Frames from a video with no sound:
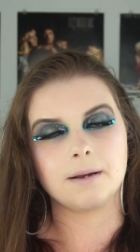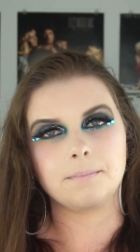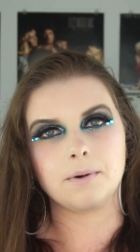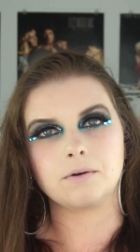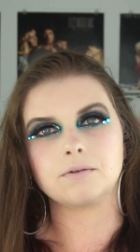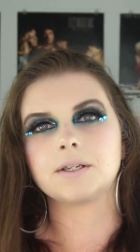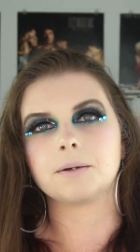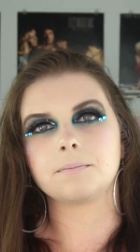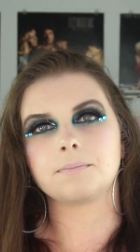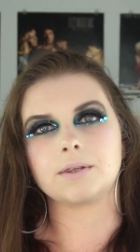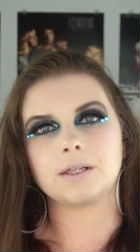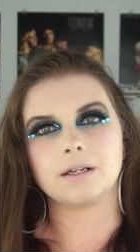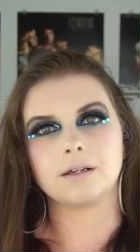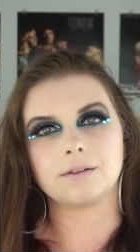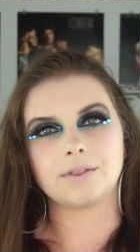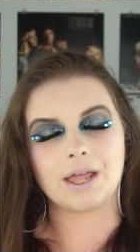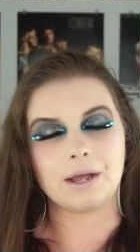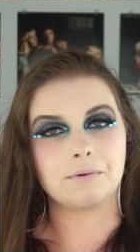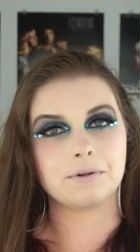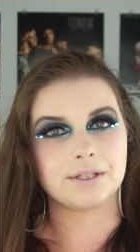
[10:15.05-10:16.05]
about
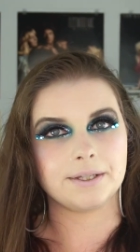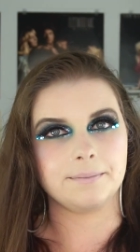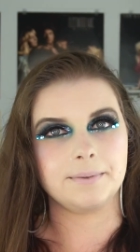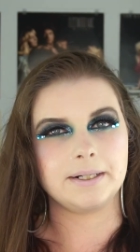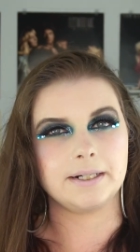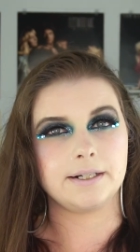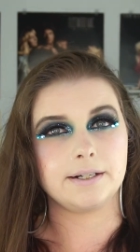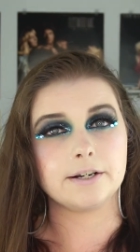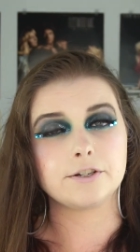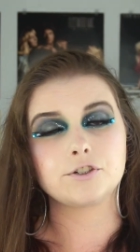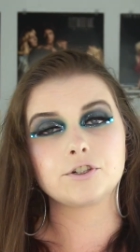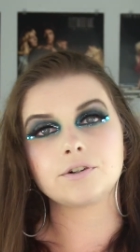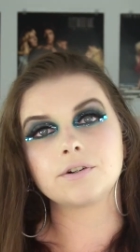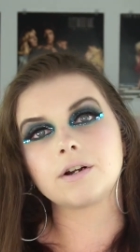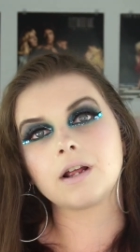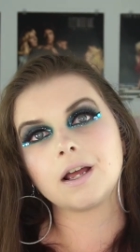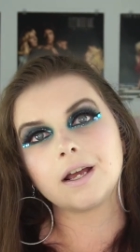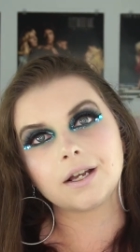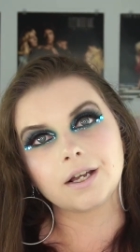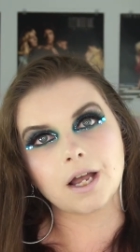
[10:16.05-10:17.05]
something that was limited
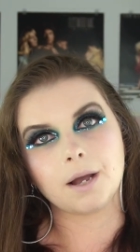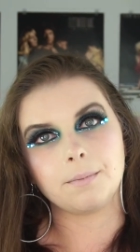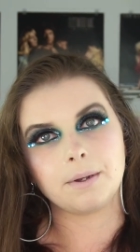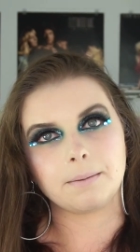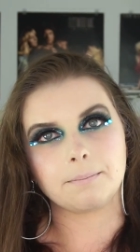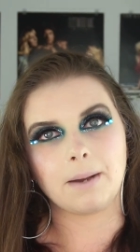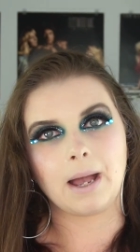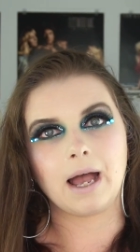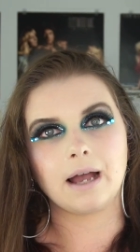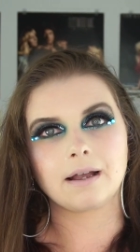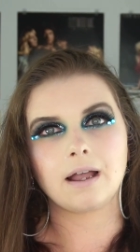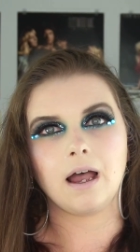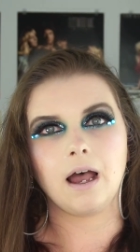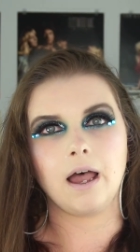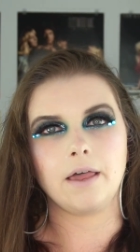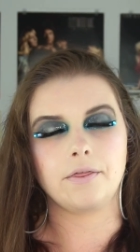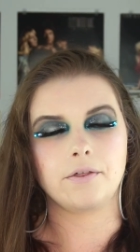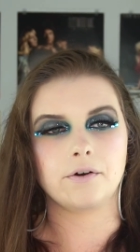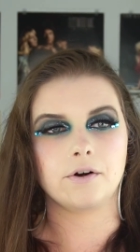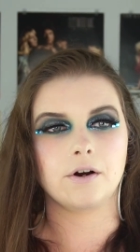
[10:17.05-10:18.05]
edition coming back
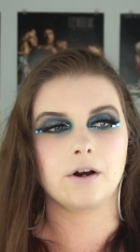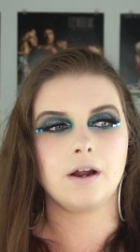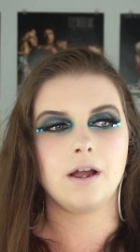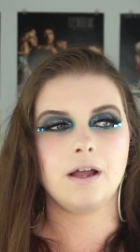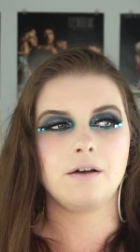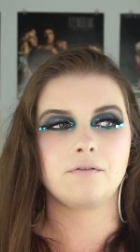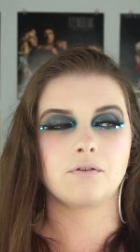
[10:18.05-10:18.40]
either